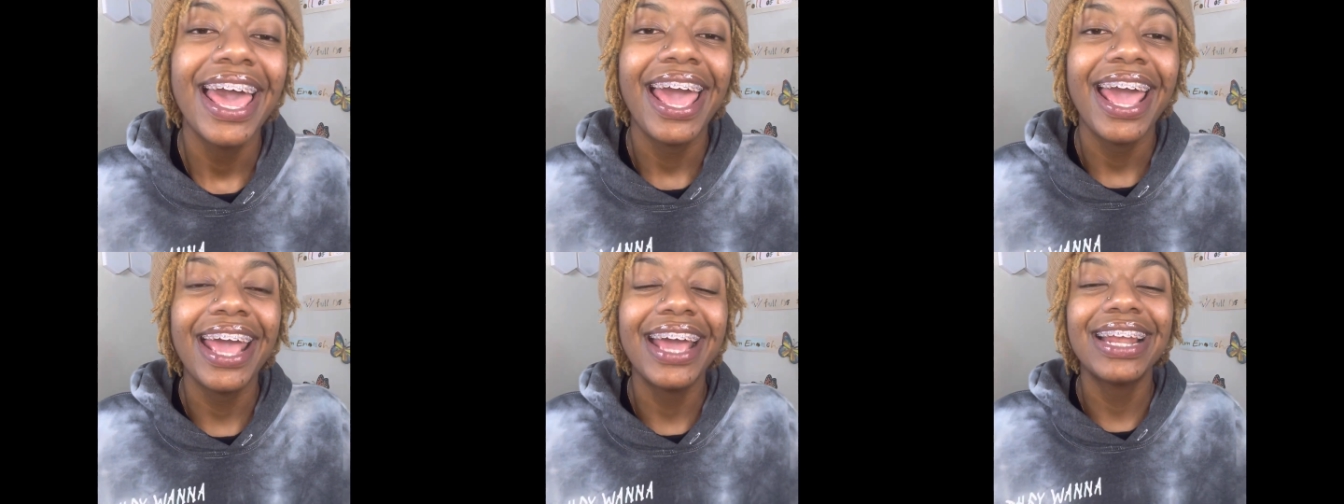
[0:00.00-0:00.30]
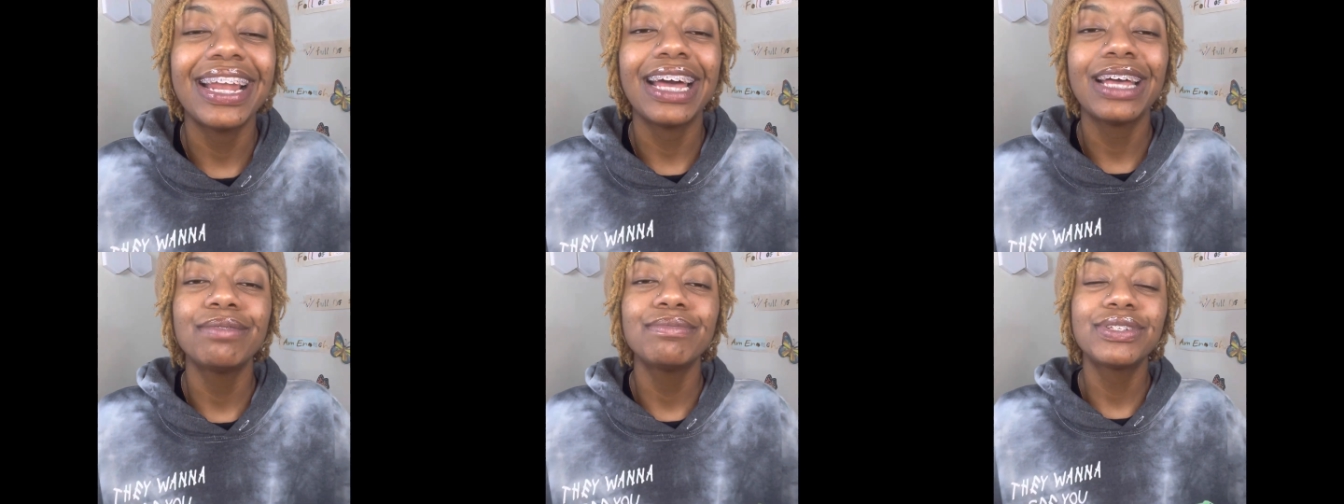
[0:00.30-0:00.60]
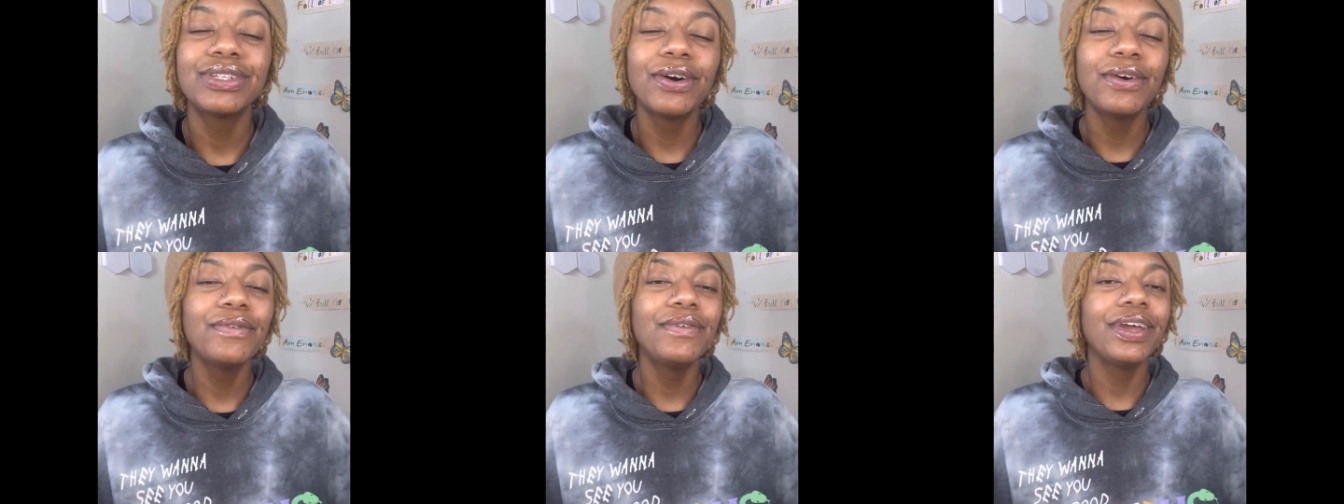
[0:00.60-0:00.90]
And I am
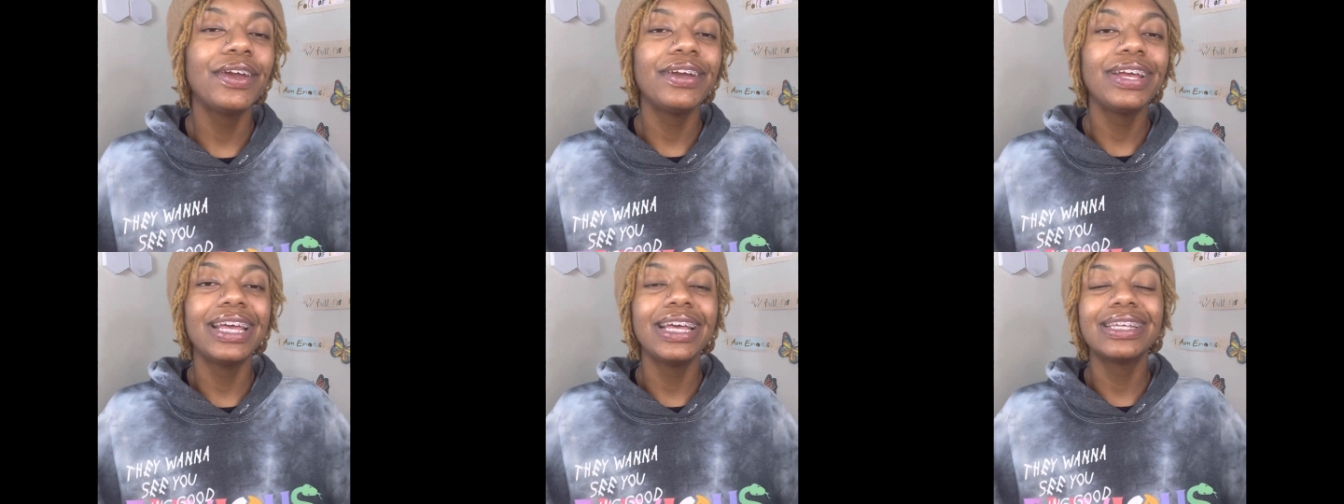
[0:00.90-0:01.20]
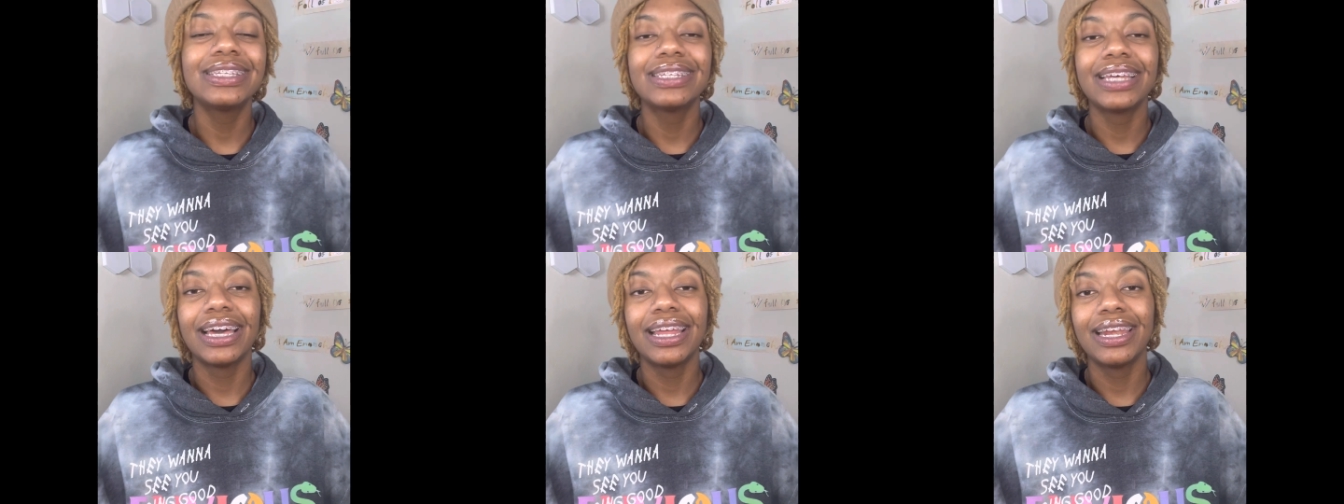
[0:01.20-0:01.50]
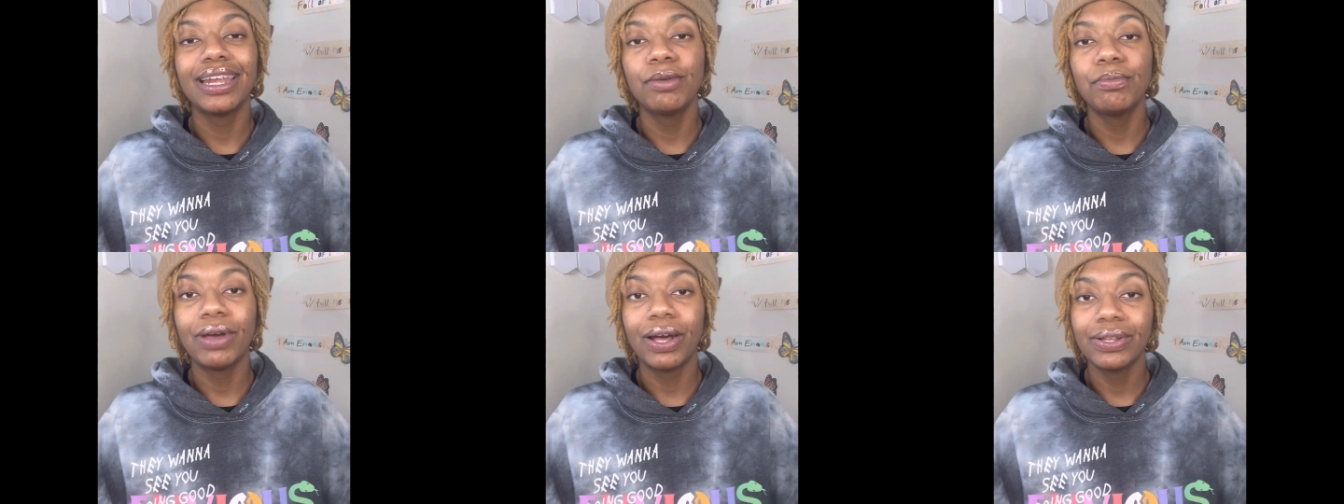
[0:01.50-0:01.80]
so very
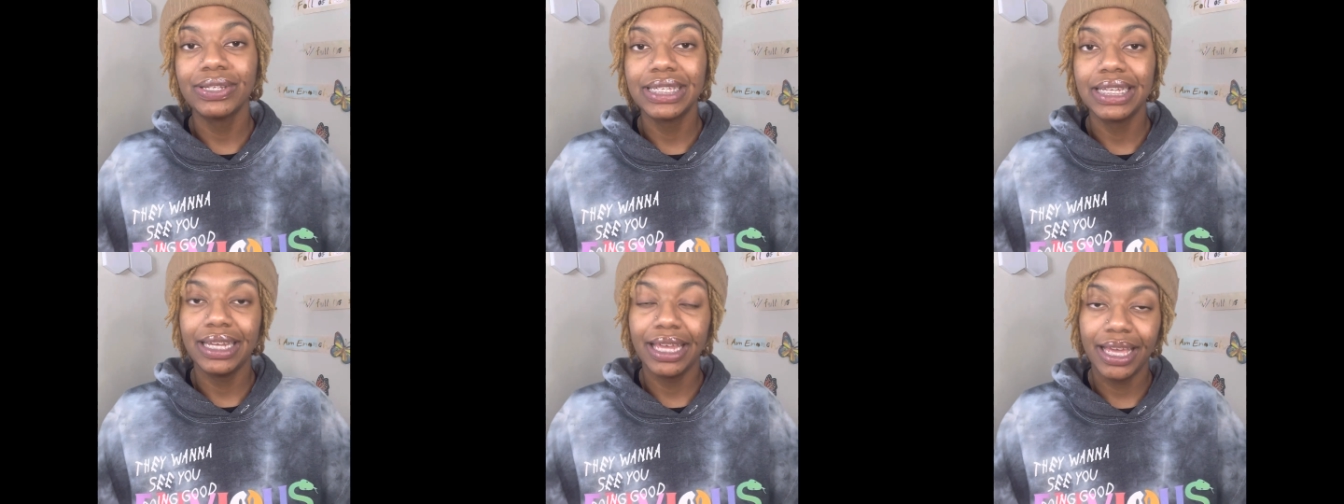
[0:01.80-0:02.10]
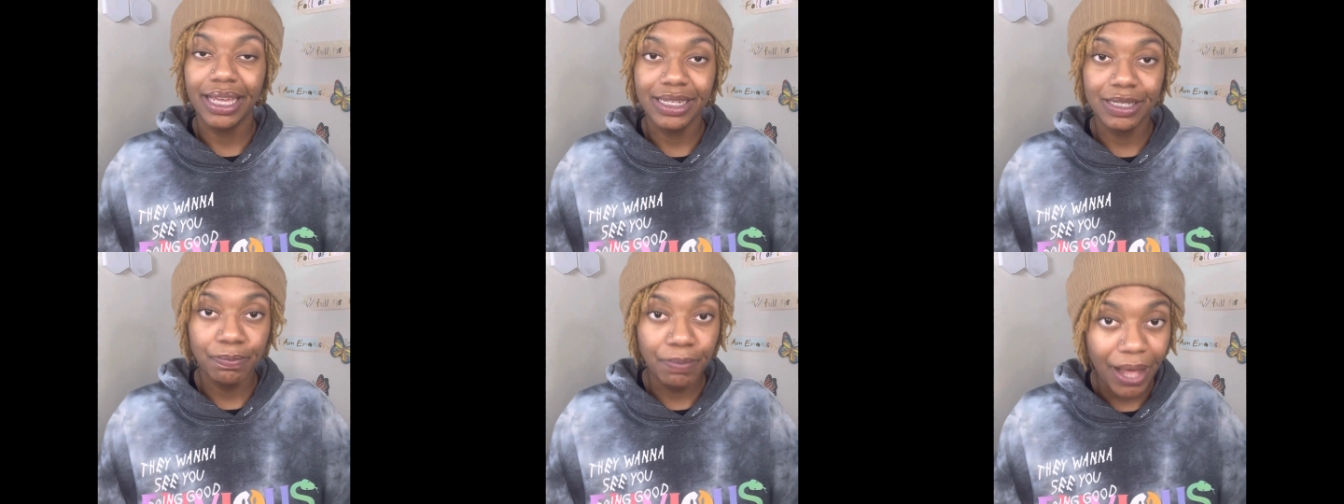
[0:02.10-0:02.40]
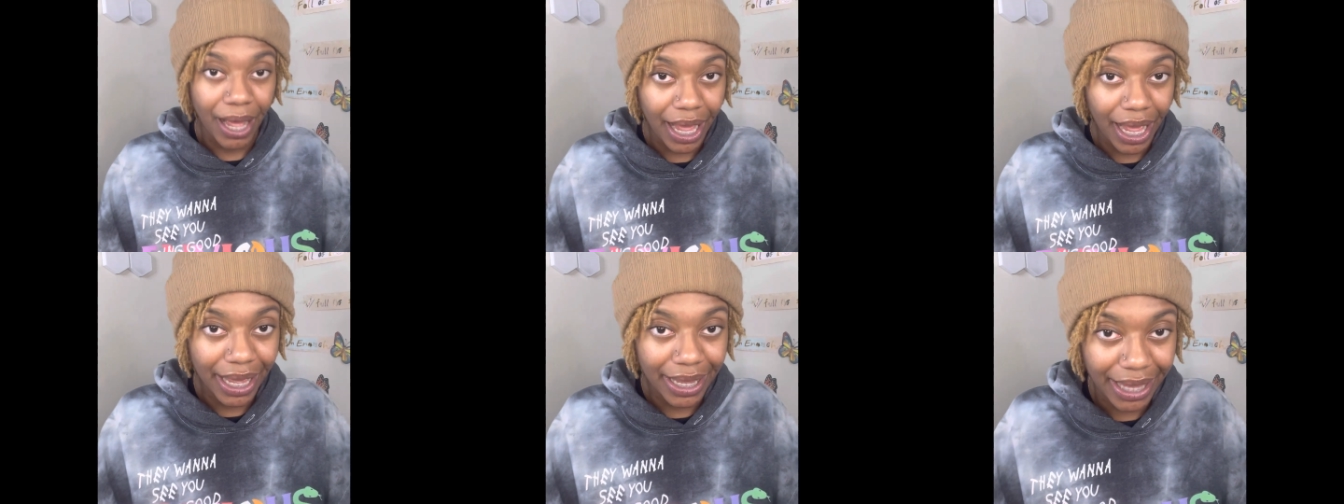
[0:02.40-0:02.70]
excited about today's
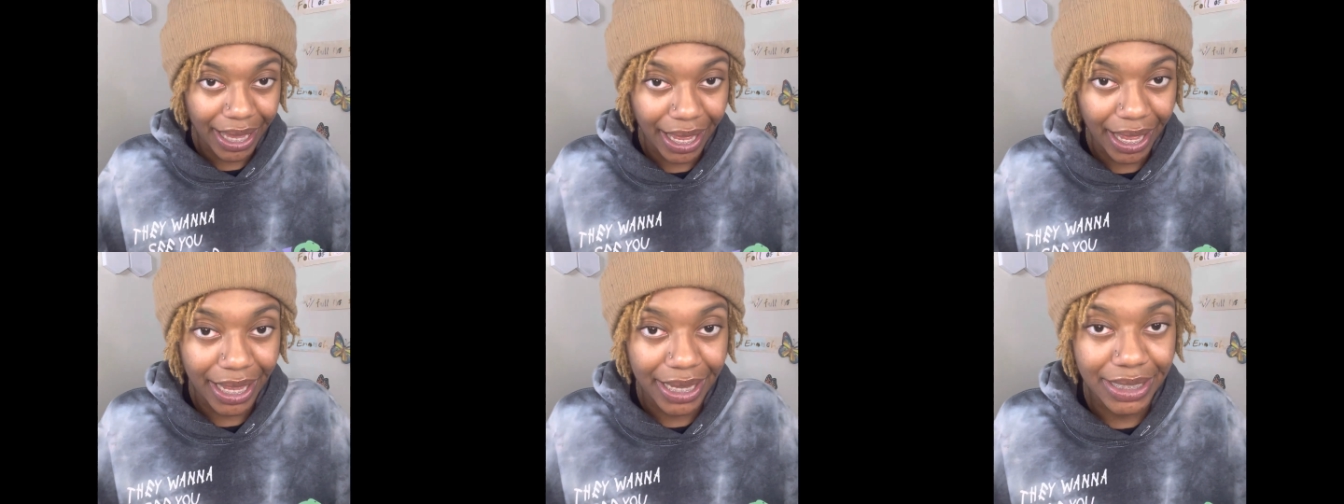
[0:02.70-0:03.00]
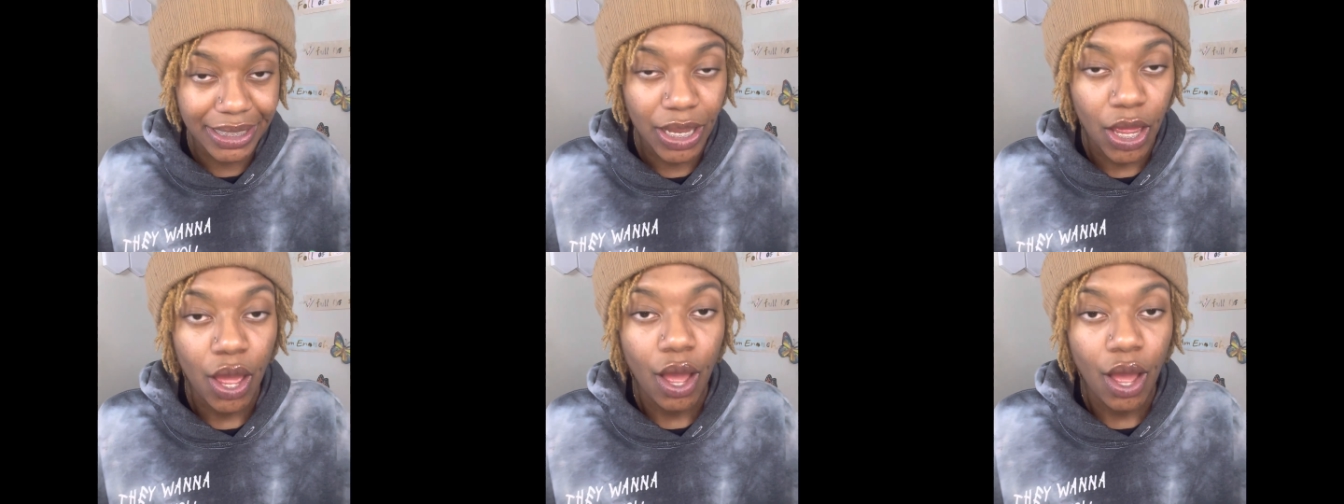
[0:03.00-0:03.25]
podcast.